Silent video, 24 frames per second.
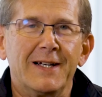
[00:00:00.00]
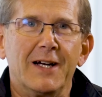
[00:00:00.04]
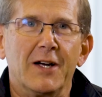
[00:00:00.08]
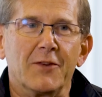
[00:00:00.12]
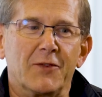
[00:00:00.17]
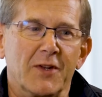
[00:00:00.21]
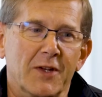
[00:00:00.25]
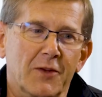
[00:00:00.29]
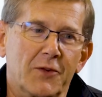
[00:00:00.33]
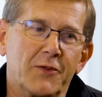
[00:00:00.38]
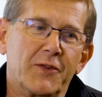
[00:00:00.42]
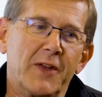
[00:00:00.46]

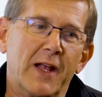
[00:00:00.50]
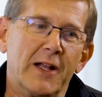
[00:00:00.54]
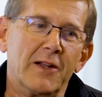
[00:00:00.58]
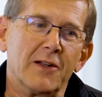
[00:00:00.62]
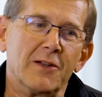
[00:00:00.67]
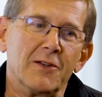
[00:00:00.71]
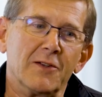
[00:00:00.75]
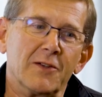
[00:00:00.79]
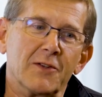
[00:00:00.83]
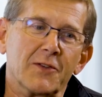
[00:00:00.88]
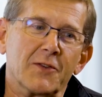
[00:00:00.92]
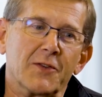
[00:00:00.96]
has
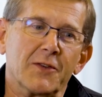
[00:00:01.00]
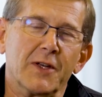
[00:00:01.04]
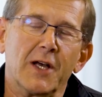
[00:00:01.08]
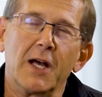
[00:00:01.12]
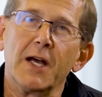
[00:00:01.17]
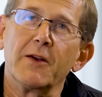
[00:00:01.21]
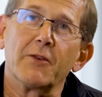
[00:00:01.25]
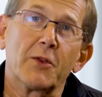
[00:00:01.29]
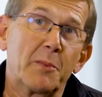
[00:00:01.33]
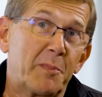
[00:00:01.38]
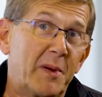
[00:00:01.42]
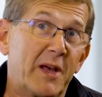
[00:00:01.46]
excelled
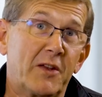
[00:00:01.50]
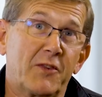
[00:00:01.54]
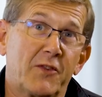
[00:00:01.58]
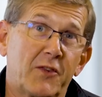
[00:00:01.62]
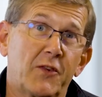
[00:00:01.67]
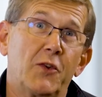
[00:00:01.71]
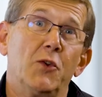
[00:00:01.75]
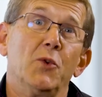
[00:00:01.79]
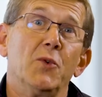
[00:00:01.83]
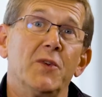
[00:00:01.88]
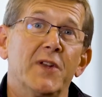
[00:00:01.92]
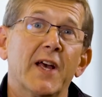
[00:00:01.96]
over the past
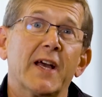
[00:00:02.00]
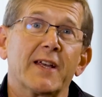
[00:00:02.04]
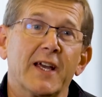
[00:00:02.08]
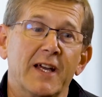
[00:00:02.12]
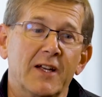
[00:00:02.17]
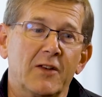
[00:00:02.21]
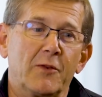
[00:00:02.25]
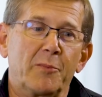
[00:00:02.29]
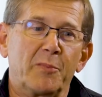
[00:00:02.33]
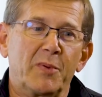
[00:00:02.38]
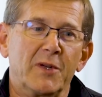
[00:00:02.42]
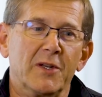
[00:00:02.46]
2
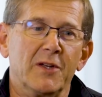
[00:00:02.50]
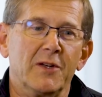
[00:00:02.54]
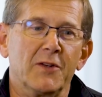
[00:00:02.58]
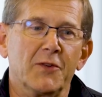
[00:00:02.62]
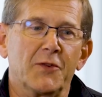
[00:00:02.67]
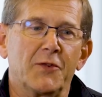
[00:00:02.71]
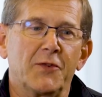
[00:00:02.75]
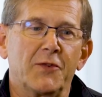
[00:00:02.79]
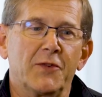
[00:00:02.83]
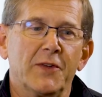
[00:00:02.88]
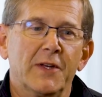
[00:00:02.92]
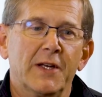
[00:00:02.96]
decades
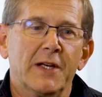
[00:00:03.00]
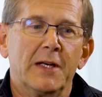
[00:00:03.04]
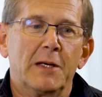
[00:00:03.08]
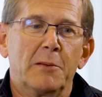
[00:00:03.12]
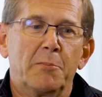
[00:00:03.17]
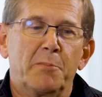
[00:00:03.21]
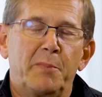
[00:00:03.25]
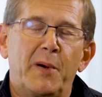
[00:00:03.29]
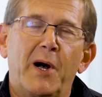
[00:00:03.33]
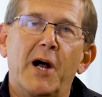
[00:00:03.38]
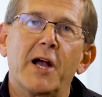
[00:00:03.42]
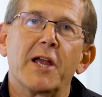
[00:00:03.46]
plus,
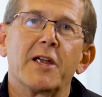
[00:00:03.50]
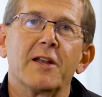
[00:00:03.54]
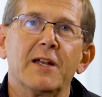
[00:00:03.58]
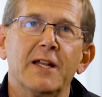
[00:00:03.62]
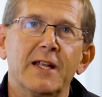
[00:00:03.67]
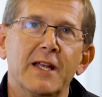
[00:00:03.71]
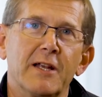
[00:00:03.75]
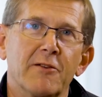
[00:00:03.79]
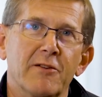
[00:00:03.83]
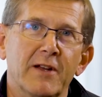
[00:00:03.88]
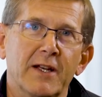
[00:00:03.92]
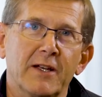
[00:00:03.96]

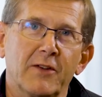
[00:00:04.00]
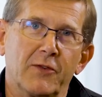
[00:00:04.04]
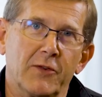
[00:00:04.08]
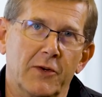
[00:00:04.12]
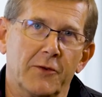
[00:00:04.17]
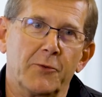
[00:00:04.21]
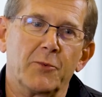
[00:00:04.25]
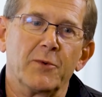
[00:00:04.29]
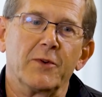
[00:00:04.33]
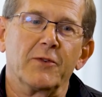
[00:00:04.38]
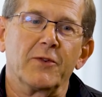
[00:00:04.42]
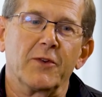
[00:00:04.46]
pioneering
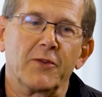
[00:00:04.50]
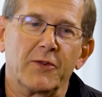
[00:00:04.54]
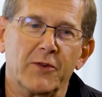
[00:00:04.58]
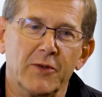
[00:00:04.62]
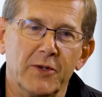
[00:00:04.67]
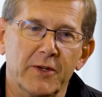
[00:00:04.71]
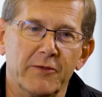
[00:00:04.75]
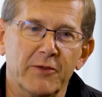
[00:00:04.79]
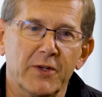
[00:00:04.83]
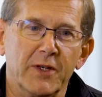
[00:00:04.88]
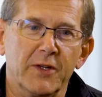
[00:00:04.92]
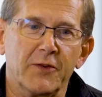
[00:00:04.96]
software as a
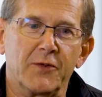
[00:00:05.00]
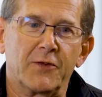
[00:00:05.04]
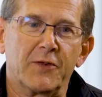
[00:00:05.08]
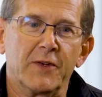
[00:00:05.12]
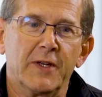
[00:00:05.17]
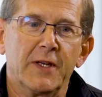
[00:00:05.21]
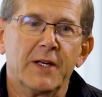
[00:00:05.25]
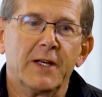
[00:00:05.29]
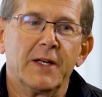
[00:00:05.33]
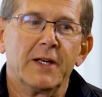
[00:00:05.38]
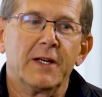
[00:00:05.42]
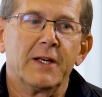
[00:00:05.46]

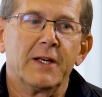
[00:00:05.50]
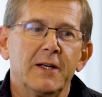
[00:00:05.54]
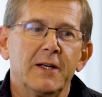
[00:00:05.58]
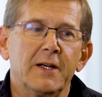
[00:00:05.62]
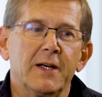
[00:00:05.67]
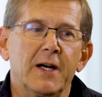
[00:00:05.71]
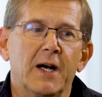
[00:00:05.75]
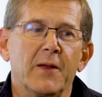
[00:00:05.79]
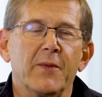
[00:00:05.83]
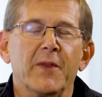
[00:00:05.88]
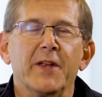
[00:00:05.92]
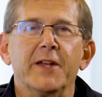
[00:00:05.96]
service,
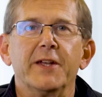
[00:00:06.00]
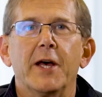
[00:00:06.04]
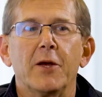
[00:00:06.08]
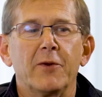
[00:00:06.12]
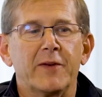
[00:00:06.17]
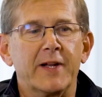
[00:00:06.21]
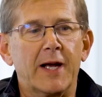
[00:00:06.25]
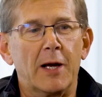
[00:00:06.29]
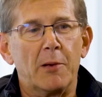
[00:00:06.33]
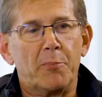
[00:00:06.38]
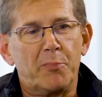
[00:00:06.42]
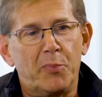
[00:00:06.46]
and they're no
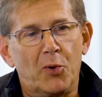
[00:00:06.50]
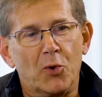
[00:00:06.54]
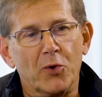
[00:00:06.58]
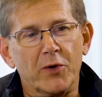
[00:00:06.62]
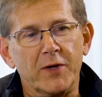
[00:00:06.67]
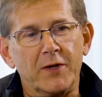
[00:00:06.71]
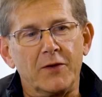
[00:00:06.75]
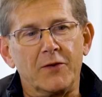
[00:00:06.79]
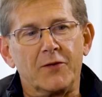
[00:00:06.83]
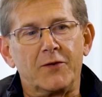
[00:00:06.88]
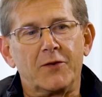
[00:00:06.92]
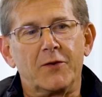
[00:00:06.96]
doubt
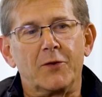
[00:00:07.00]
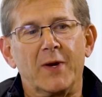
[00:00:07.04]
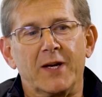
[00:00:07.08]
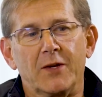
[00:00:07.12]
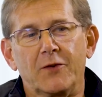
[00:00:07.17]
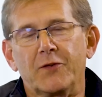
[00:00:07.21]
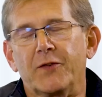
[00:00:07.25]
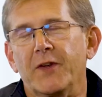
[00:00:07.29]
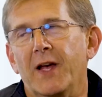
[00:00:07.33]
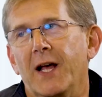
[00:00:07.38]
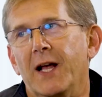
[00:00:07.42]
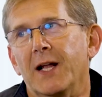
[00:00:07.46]
poised to
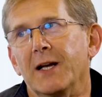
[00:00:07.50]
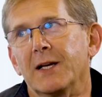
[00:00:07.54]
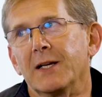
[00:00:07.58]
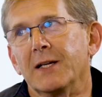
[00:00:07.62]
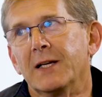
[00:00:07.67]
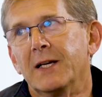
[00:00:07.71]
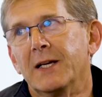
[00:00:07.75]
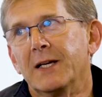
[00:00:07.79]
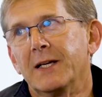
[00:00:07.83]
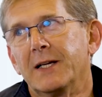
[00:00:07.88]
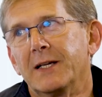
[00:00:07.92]
excel